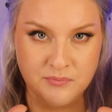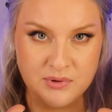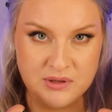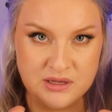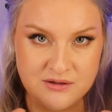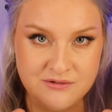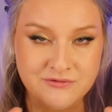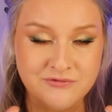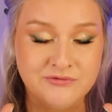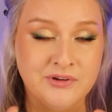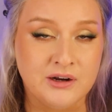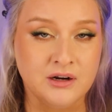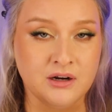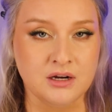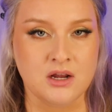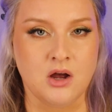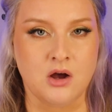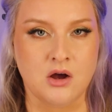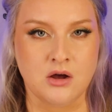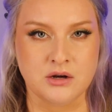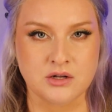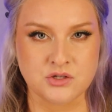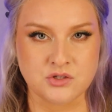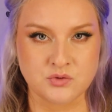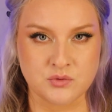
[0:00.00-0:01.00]
be very
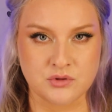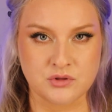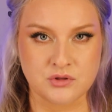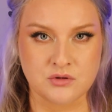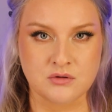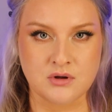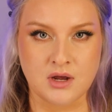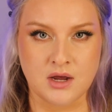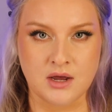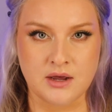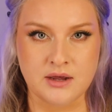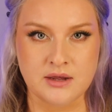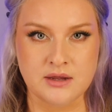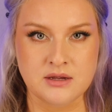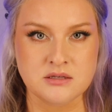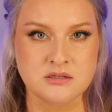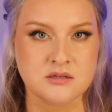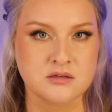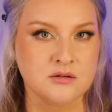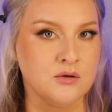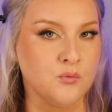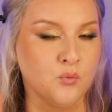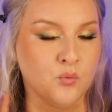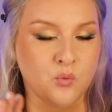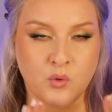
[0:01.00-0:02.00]
honest with you guys.
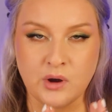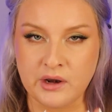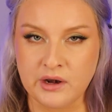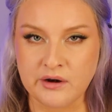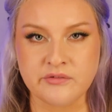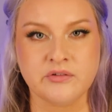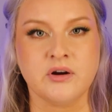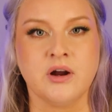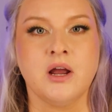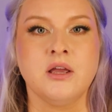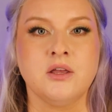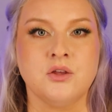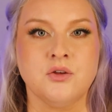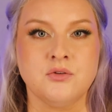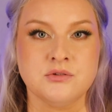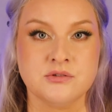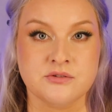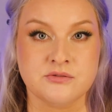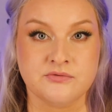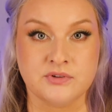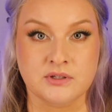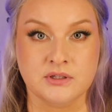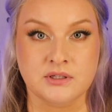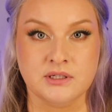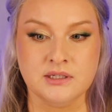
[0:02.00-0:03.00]
Whenever I use
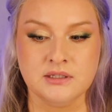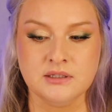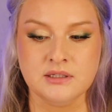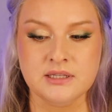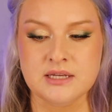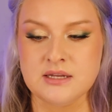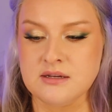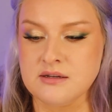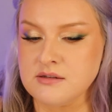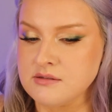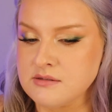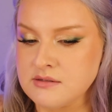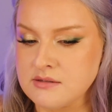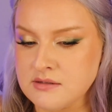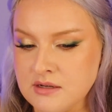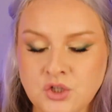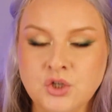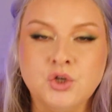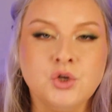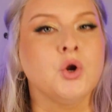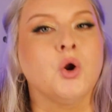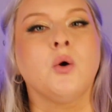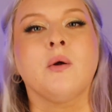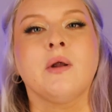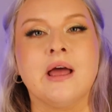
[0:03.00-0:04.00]
affiliate links,
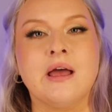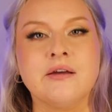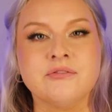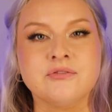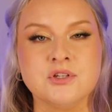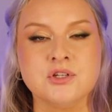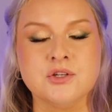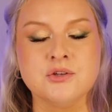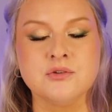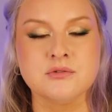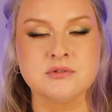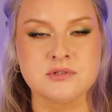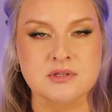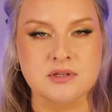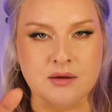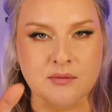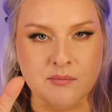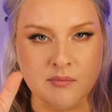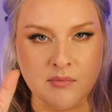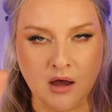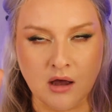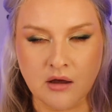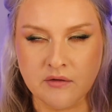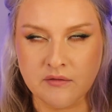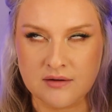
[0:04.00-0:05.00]
you don't have to use them.
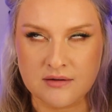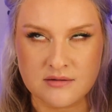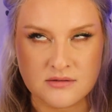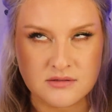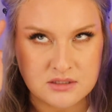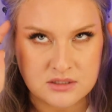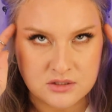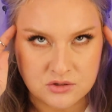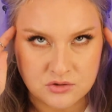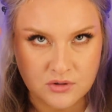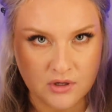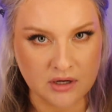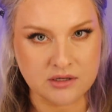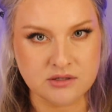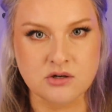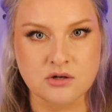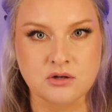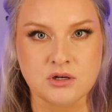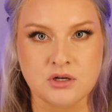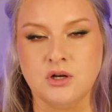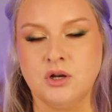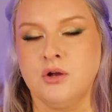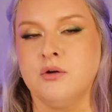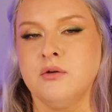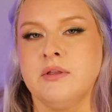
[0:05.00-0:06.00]
Obviously, you guys
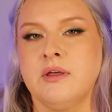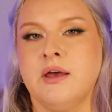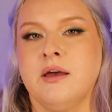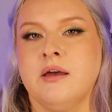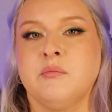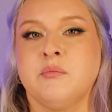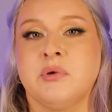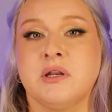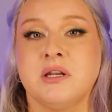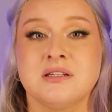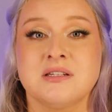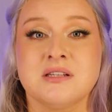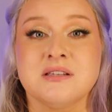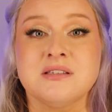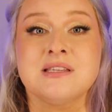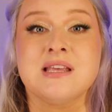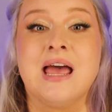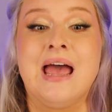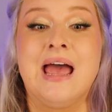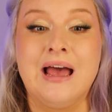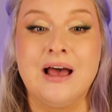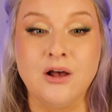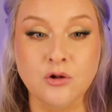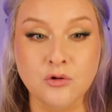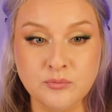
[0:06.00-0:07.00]
already know that, but it does
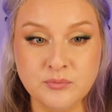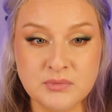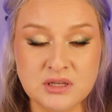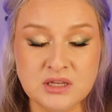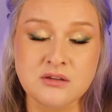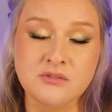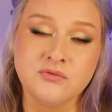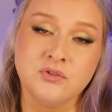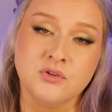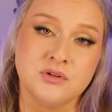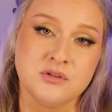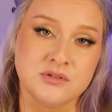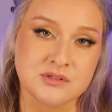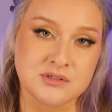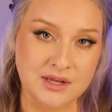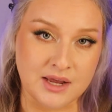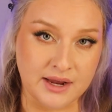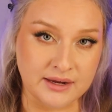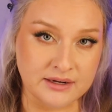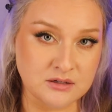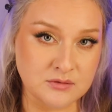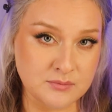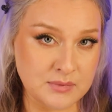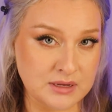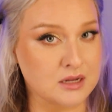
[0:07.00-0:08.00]
help me if you
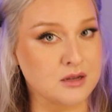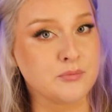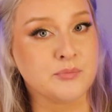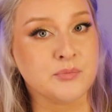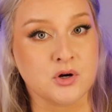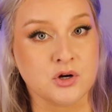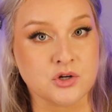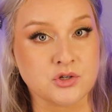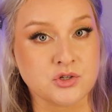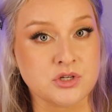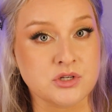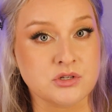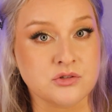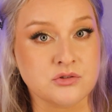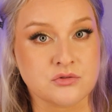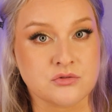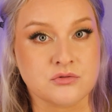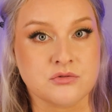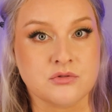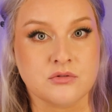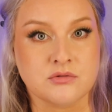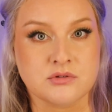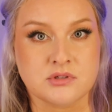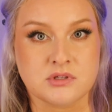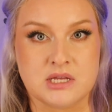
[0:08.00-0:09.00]
decide to make a purchase through
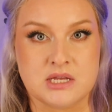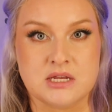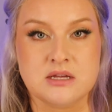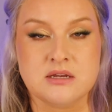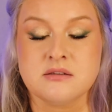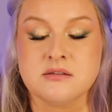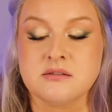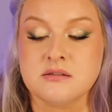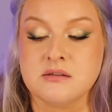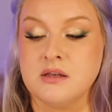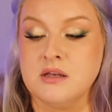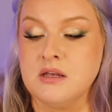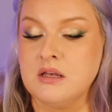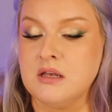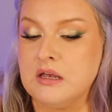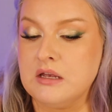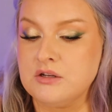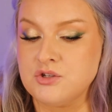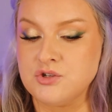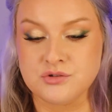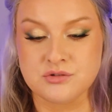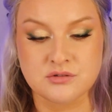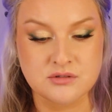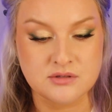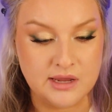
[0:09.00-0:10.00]
those links. It
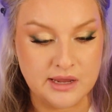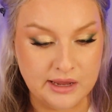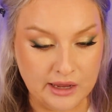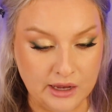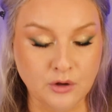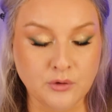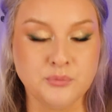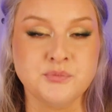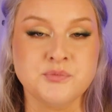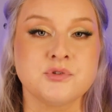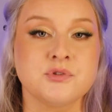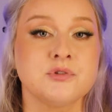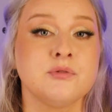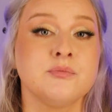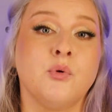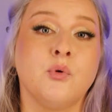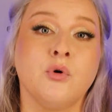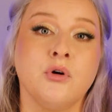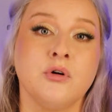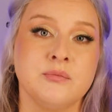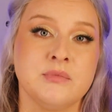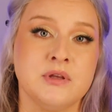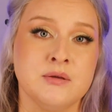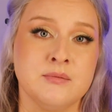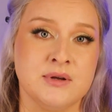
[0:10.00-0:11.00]
just helps
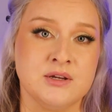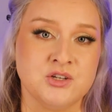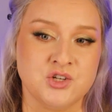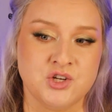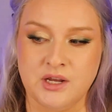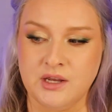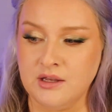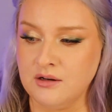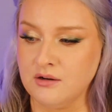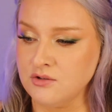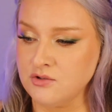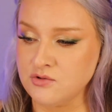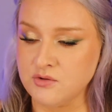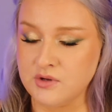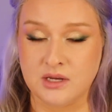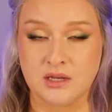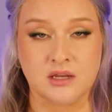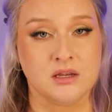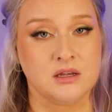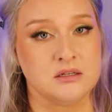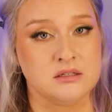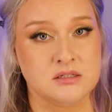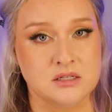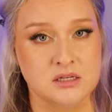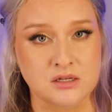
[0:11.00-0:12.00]
support me and my channel so I can
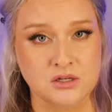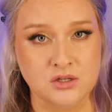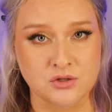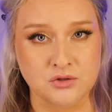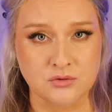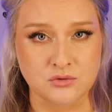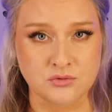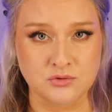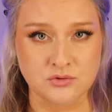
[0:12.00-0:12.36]
continue